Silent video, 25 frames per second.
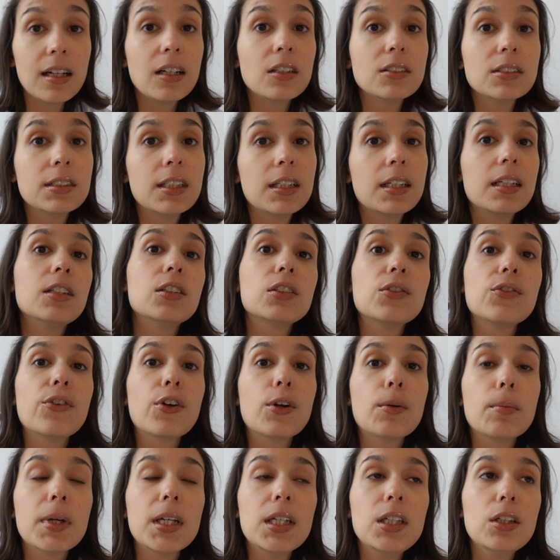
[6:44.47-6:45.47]
else that I use
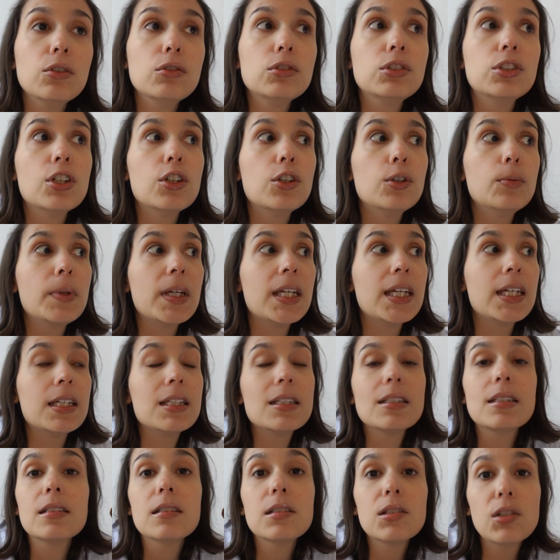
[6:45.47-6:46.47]
for my YouTube
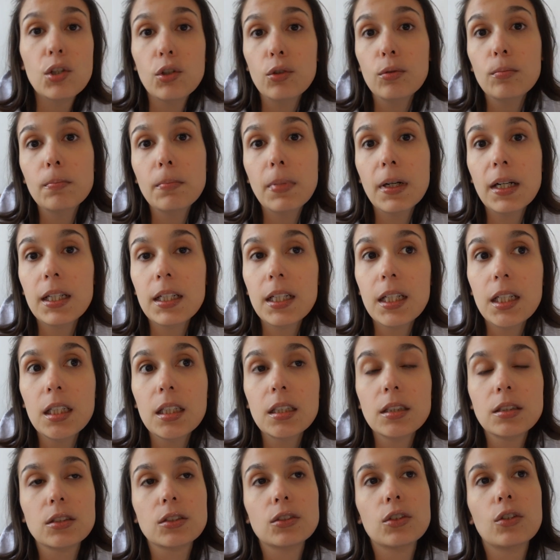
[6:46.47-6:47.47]
is
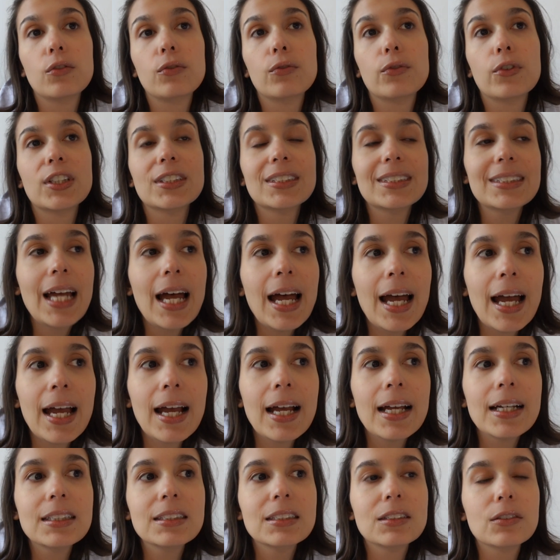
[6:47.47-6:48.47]
TubeBuddy. So for
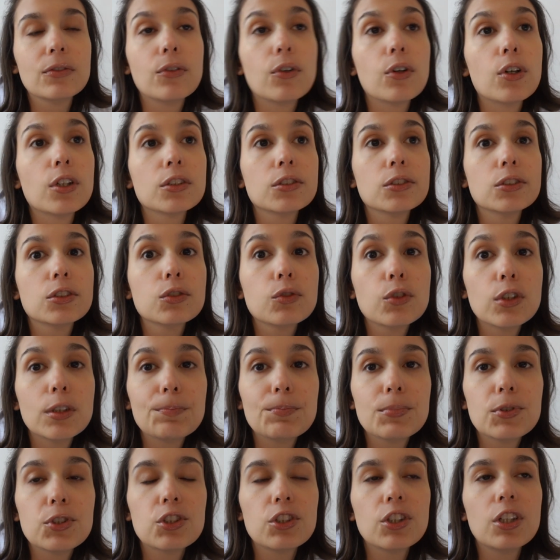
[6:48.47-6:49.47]
tags, for
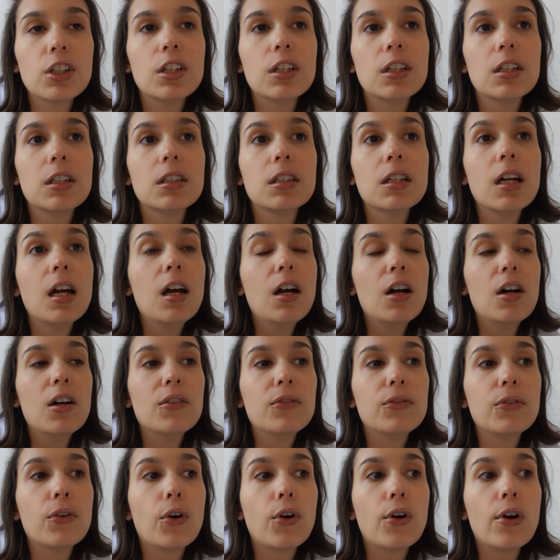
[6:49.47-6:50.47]
description,
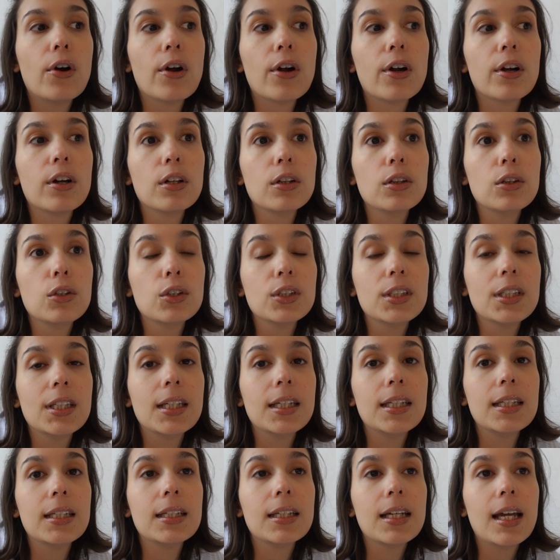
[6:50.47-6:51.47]
for
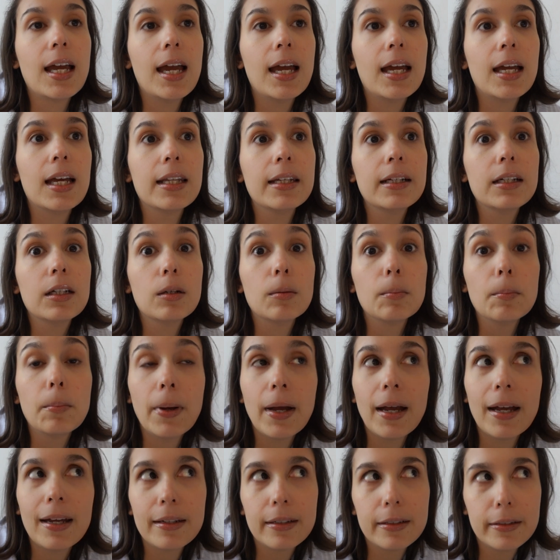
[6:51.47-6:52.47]
looking at
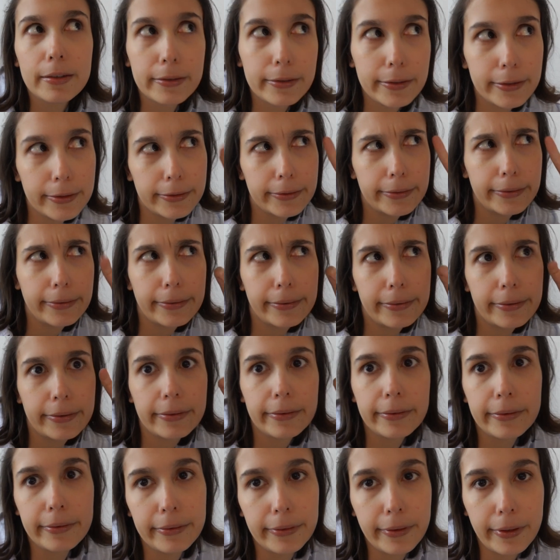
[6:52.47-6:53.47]

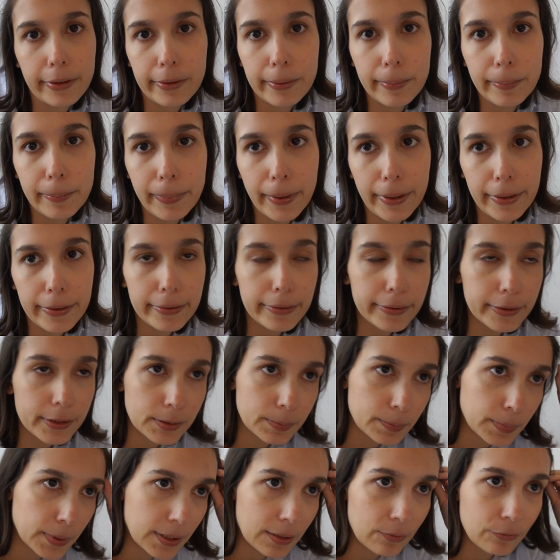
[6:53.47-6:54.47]
competitors, not competitors
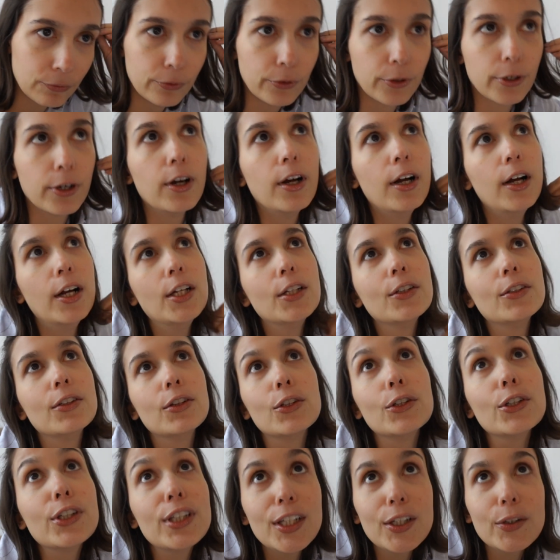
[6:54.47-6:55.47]
but for
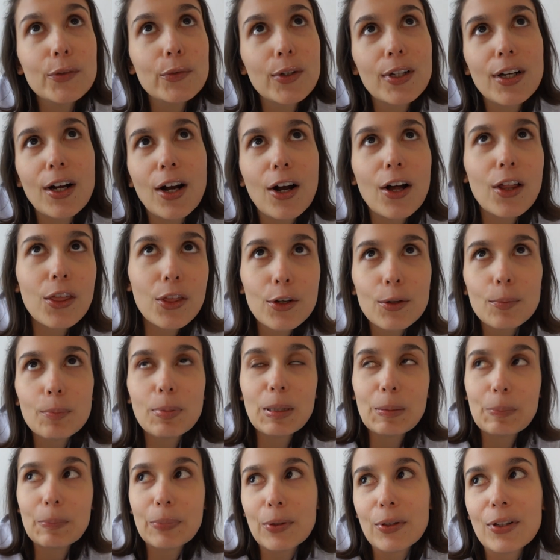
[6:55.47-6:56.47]
looking what other
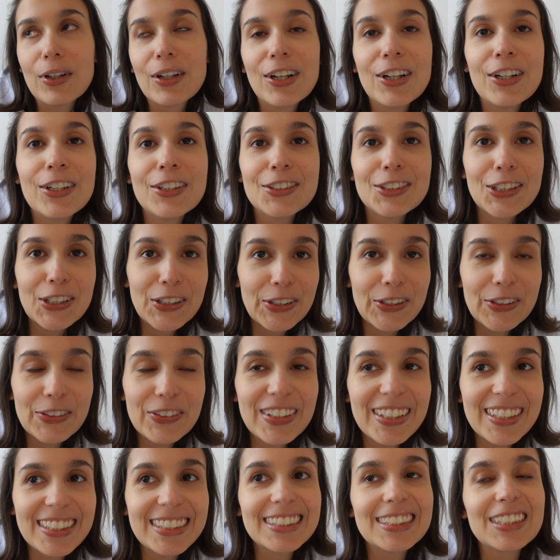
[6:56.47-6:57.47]
people are
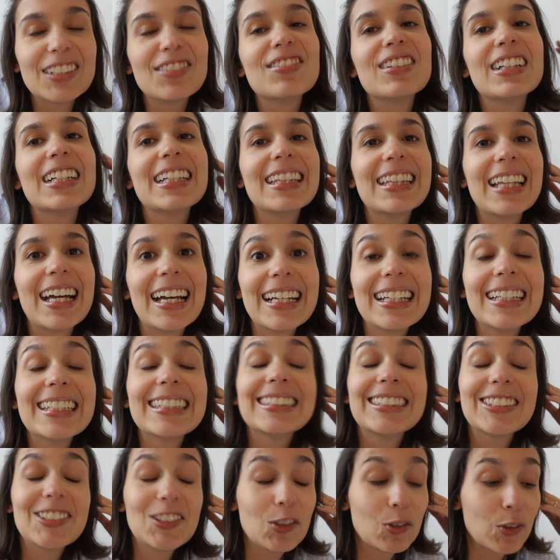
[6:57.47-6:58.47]
doing stuff like that
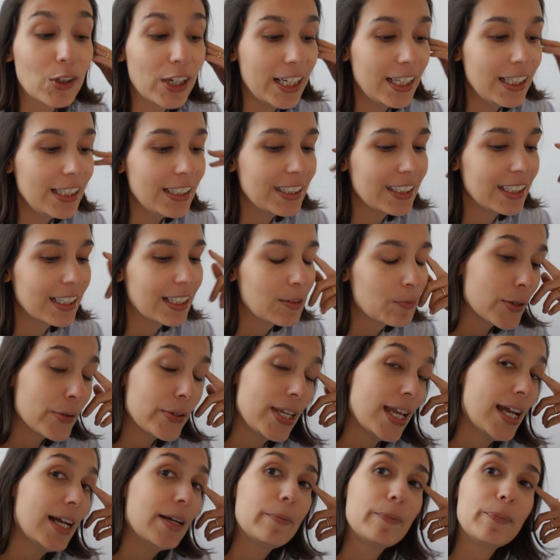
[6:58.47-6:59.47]
it's great so
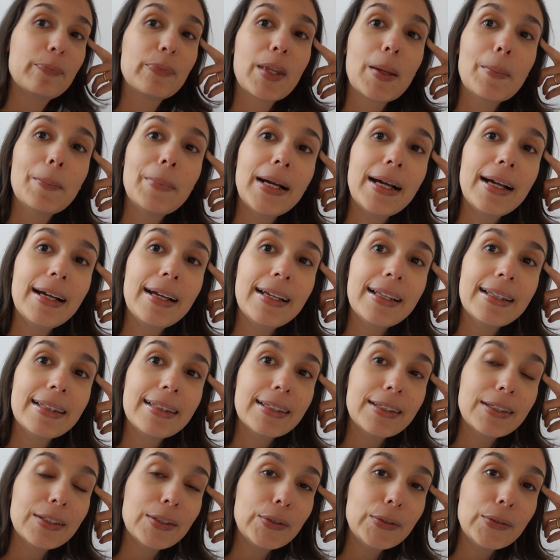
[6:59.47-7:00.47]
yeah my
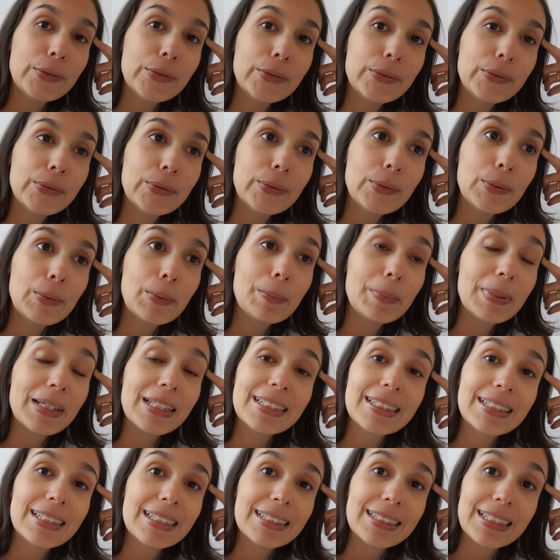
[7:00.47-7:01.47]
little
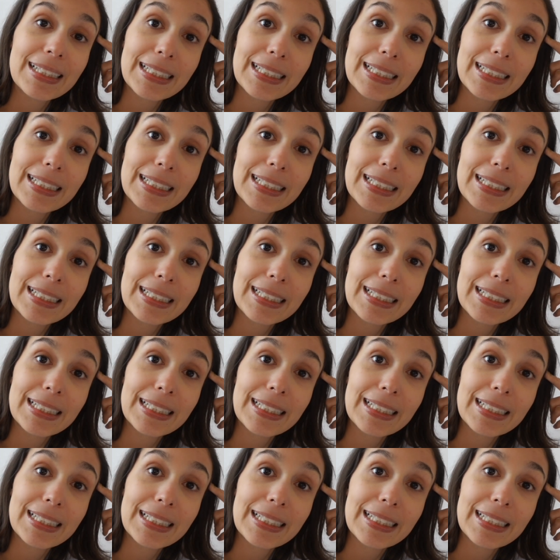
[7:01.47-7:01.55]
business